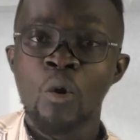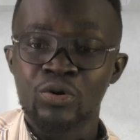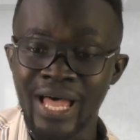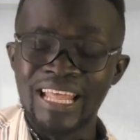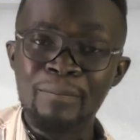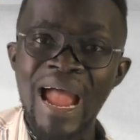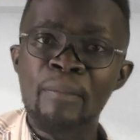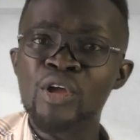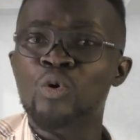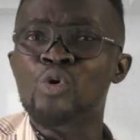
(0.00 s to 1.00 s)
Without the
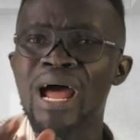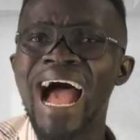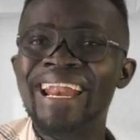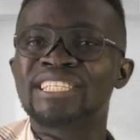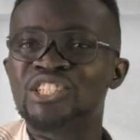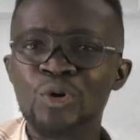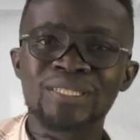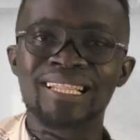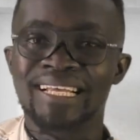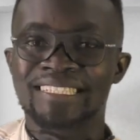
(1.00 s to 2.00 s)
Bible, your Quran is
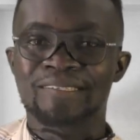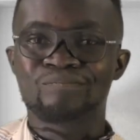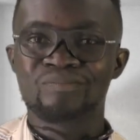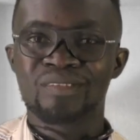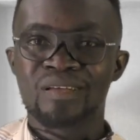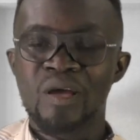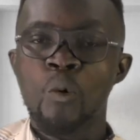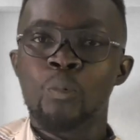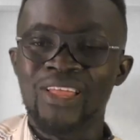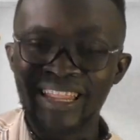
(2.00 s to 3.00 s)
useless.
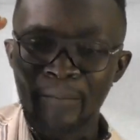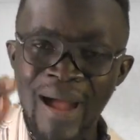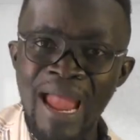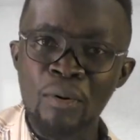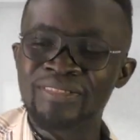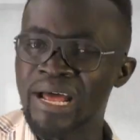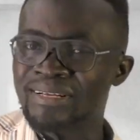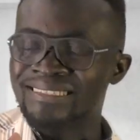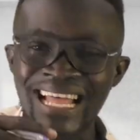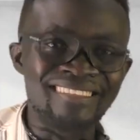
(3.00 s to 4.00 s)
Without the Bible,
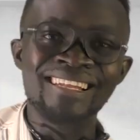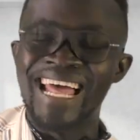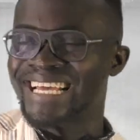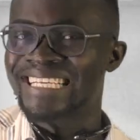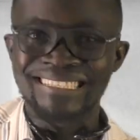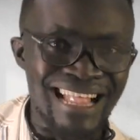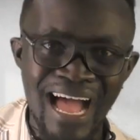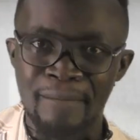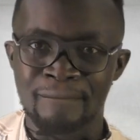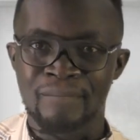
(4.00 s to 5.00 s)
there is nothing like
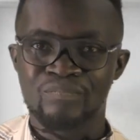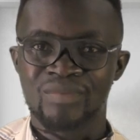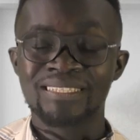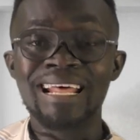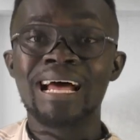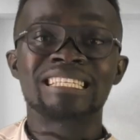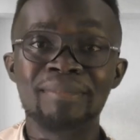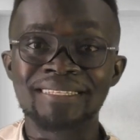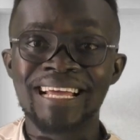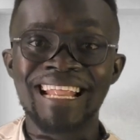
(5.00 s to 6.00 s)
Islam.
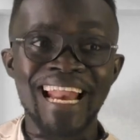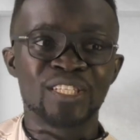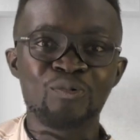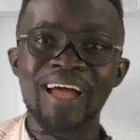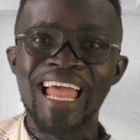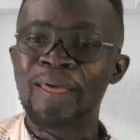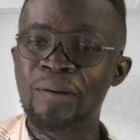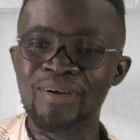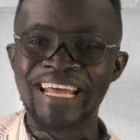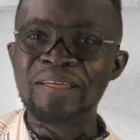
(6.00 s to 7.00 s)
That is why I
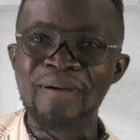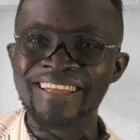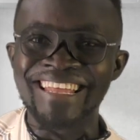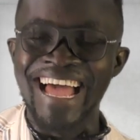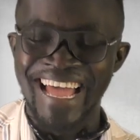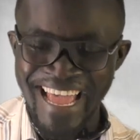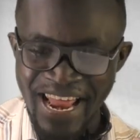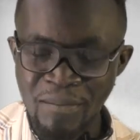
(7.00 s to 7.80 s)
am a debater.